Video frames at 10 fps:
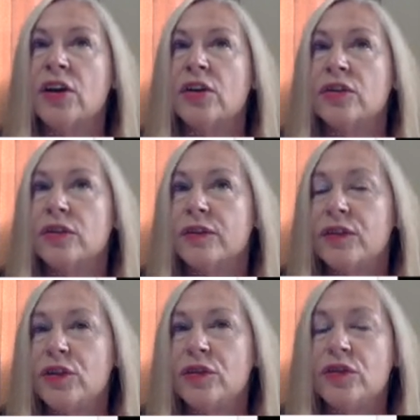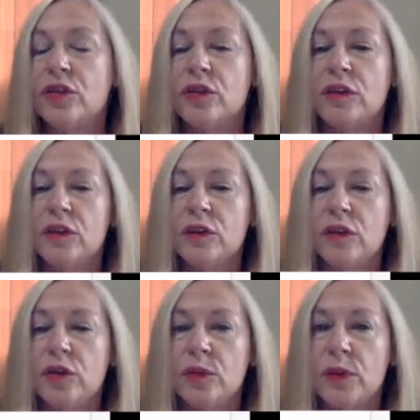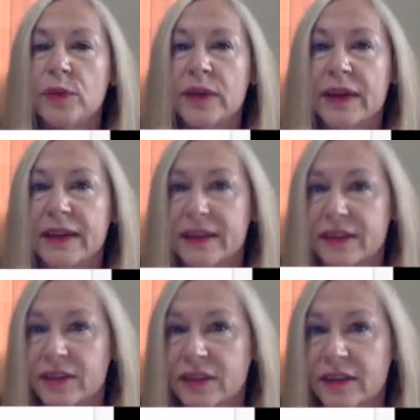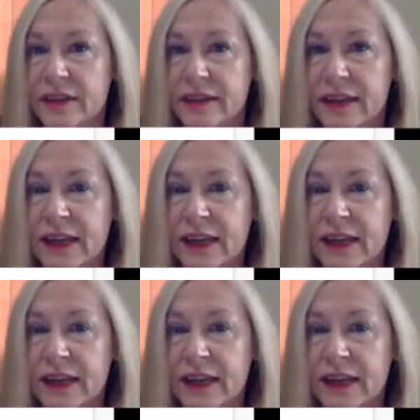So if you use those two moment conditions